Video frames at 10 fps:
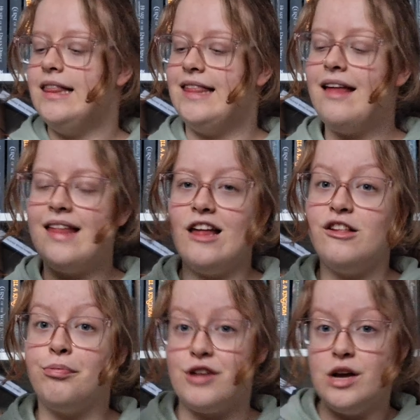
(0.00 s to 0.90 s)
This is
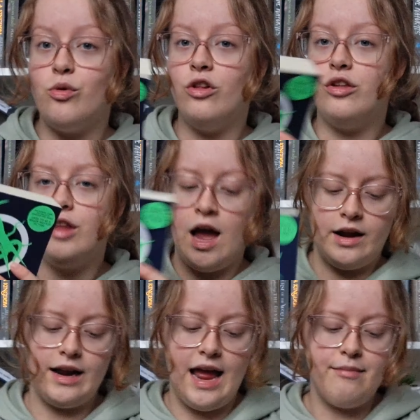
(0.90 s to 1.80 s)
the prequel to The
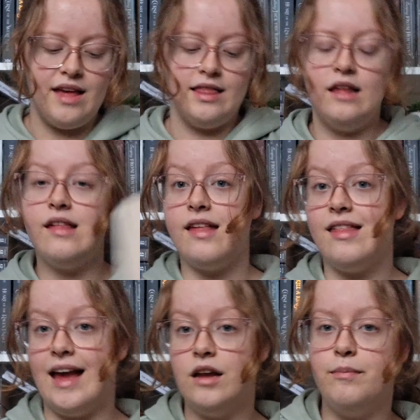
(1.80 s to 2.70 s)
Hunger Games, and this is the
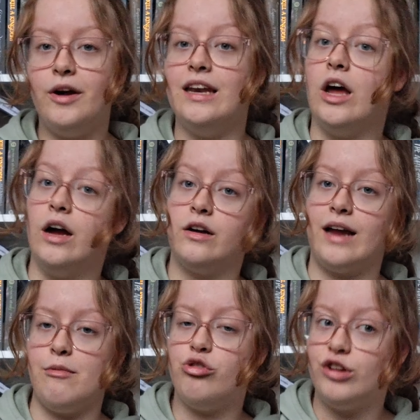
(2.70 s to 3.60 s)
second book in the Hunger
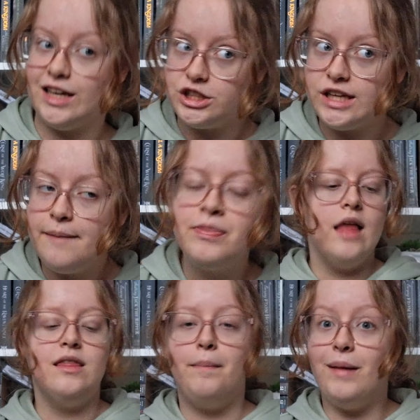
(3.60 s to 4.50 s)
Games trilogy.
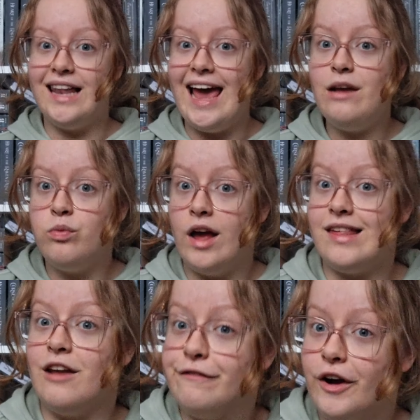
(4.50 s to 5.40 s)
The plan was
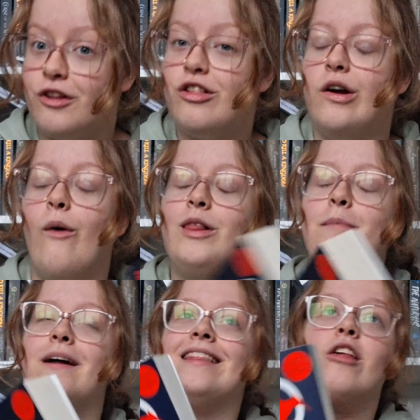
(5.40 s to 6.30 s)
at first to only
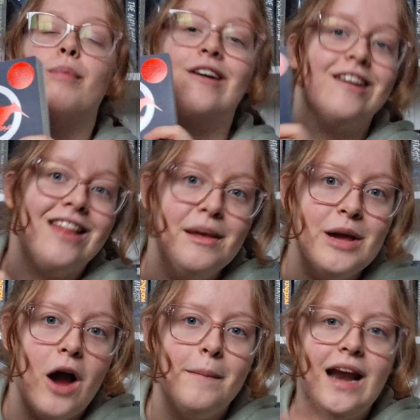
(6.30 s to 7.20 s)
put this book on the
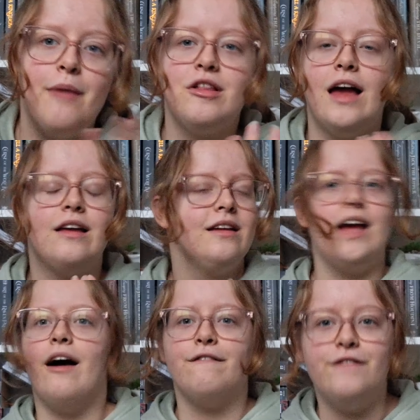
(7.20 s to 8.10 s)
TBR, but I was like,
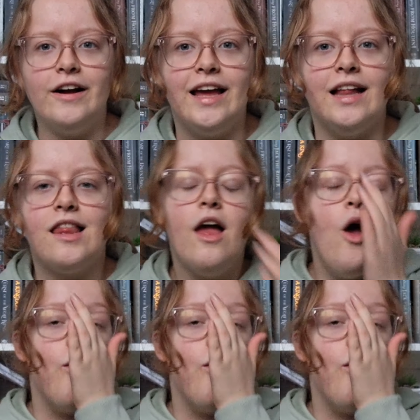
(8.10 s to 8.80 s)
yeah, fuck it.